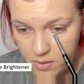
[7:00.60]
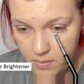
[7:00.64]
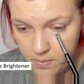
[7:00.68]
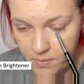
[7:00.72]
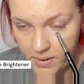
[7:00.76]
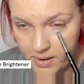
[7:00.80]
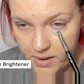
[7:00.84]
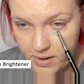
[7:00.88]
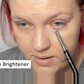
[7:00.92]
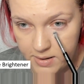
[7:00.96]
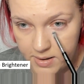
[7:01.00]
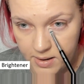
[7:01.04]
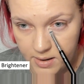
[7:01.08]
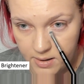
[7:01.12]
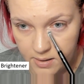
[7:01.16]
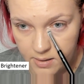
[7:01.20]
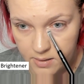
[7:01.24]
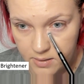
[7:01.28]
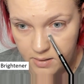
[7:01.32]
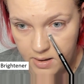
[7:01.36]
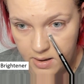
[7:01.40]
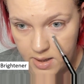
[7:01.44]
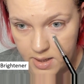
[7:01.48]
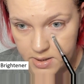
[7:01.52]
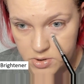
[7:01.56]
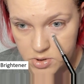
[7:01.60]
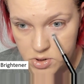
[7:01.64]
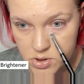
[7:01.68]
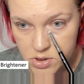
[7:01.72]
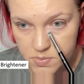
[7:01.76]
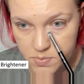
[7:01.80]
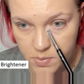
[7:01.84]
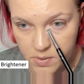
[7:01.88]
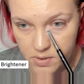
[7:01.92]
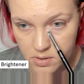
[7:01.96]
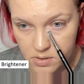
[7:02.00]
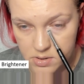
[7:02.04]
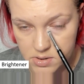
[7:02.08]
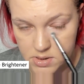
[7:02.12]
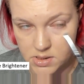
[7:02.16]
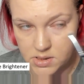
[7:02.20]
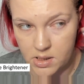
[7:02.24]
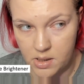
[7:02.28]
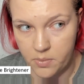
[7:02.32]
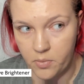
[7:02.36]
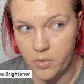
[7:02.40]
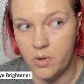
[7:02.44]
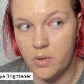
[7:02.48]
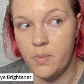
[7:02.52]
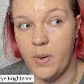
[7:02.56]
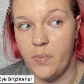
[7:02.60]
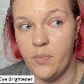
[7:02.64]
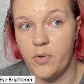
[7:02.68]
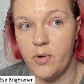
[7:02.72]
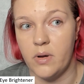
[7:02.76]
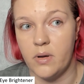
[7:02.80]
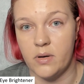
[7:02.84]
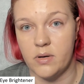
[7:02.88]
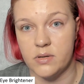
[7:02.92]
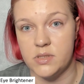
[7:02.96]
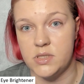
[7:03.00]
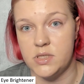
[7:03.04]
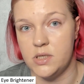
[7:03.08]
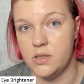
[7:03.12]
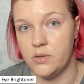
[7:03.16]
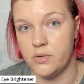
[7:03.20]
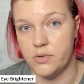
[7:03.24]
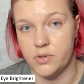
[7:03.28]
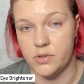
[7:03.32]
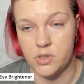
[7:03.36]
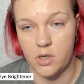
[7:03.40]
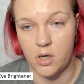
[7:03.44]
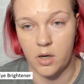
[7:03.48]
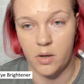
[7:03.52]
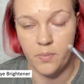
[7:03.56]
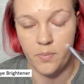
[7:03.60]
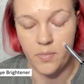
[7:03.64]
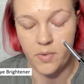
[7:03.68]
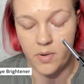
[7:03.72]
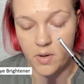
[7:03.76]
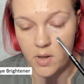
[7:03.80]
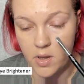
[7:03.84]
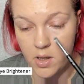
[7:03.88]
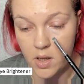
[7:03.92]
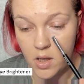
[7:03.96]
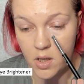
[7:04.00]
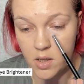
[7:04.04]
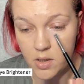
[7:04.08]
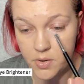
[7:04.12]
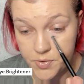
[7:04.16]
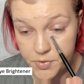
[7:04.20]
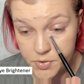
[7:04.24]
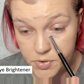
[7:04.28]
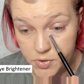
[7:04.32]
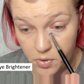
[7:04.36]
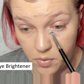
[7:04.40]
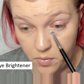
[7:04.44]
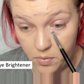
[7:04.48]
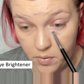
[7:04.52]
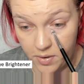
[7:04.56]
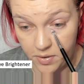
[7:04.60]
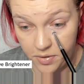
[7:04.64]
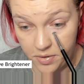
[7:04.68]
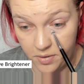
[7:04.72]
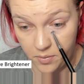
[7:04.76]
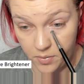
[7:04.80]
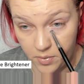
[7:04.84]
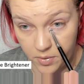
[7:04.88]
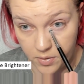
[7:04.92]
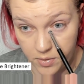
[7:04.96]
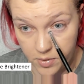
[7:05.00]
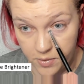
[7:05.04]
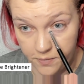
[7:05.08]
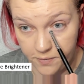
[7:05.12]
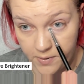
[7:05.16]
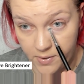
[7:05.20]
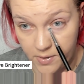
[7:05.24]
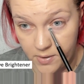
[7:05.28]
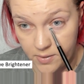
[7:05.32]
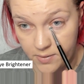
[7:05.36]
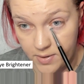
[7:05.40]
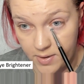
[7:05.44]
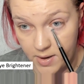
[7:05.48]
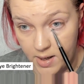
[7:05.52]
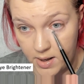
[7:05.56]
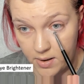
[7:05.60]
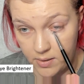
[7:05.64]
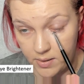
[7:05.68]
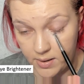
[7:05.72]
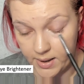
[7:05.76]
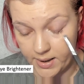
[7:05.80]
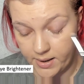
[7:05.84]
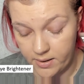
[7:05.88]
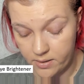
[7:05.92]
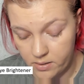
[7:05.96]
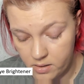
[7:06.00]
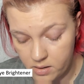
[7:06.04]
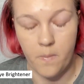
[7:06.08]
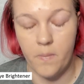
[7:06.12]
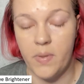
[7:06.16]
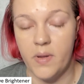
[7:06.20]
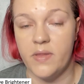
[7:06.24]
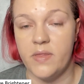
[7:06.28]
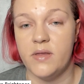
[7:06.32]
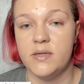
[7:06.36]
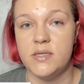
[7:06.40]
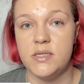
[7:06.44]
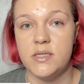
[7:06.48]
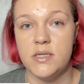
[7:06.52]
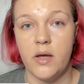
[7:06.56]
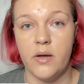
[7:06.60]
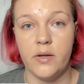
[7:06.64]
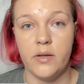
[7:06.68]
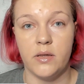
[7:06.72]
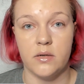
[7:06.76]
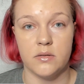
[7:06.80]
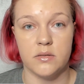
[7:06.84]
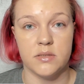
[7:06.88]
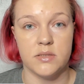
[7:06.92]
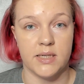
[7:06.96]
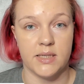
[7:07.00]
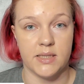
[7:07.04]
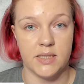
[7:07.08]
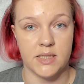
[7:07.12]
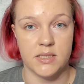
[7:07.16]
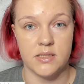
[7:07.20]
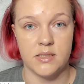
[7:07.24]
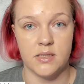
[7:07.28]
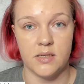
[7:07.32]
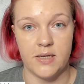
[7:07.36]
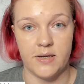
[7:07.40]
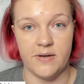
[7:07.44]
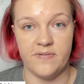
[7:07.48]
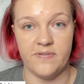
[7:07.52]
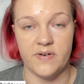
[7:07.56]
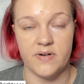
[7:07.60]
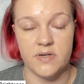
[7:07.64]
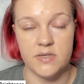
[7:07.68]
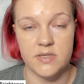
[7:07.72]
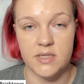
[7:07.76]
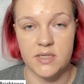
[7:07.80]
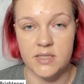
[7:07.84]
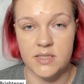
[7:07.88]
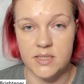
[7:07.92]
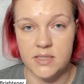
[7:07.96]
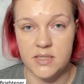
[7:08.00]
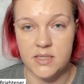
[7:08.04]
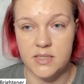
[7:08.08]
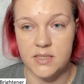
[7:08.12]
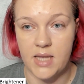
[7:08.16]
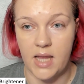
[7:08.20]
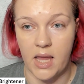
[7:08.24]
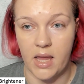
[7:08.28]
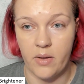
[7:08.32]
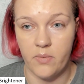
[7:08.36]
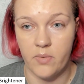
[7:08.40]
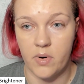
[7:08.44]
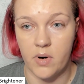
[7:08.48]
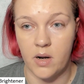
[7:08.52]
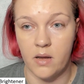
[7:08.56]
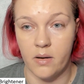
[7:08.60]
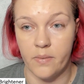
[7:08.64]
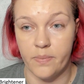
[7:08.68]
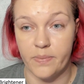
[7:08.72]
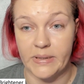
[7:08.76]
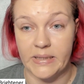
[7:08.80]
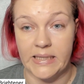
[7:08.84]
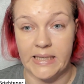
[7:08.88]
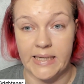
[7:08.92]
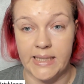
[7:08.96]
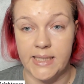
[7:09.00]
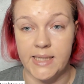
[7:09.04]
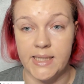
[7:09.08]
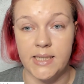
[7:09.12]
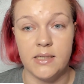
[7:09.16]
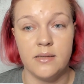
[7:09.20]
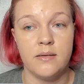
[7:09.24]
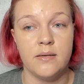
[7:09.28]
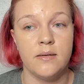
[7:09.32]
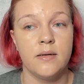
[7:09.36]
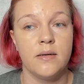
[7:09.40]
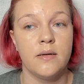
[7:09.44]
blending the edges because I'm going to be putting concealer on top. So I think we're going to figure that out later. But this side looks like this, the difference. This is the side where I applied it.